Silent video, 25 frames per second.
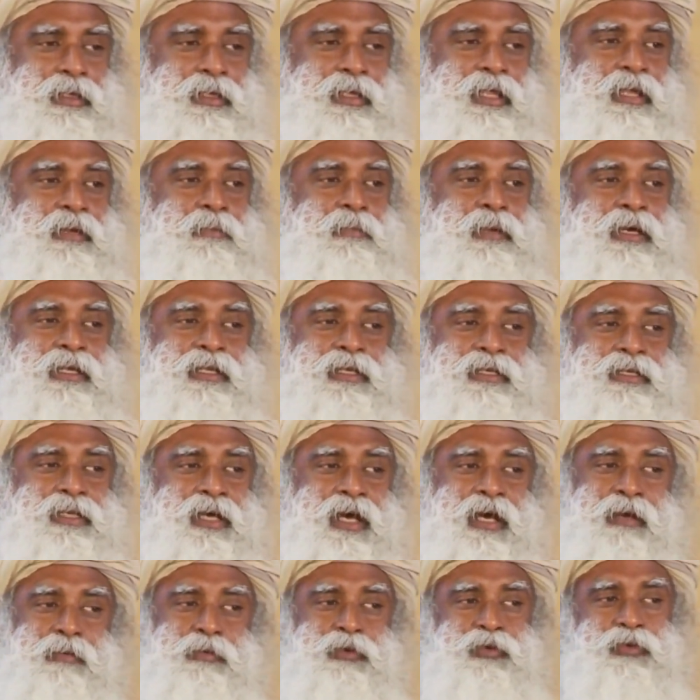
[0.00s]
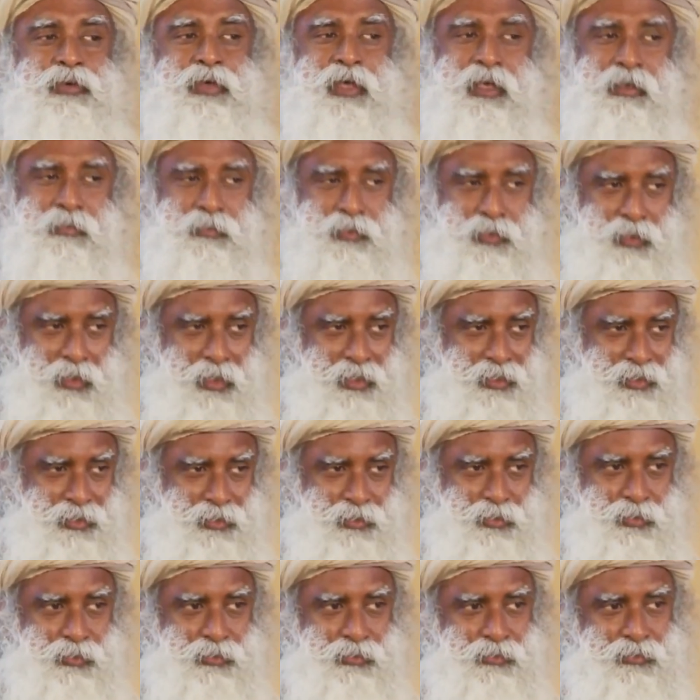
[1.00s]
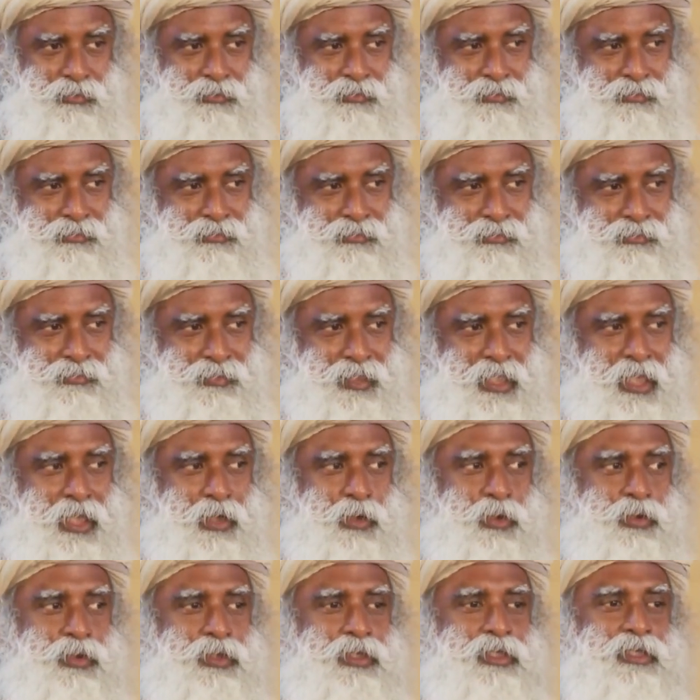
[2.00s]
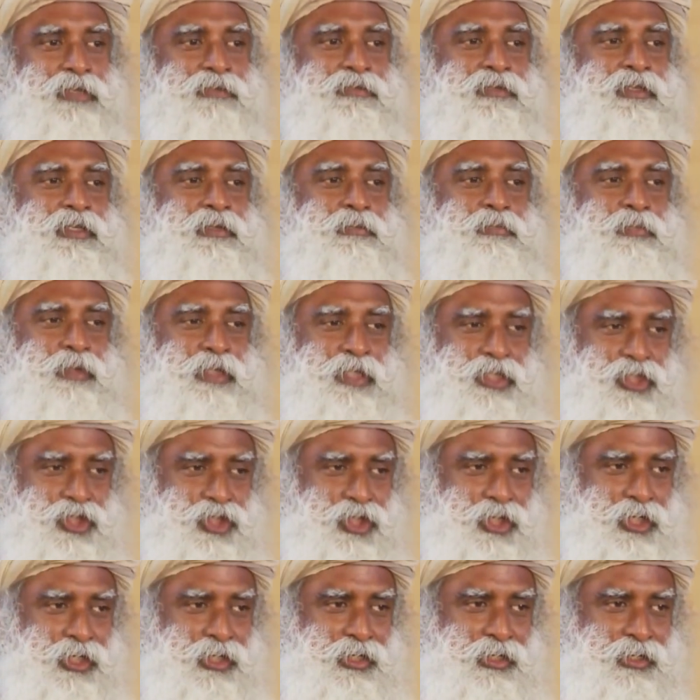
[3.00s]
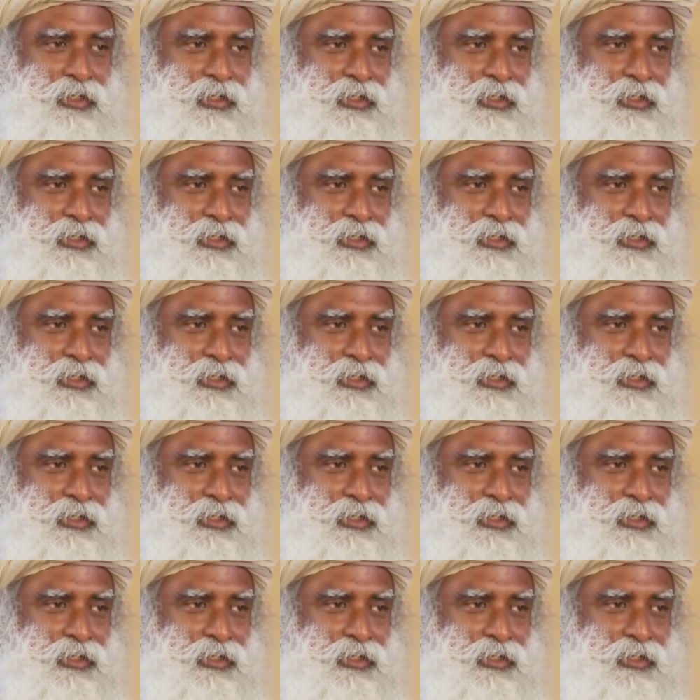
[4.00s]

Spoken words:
Then by the time you came to high school, they wrote a different picture.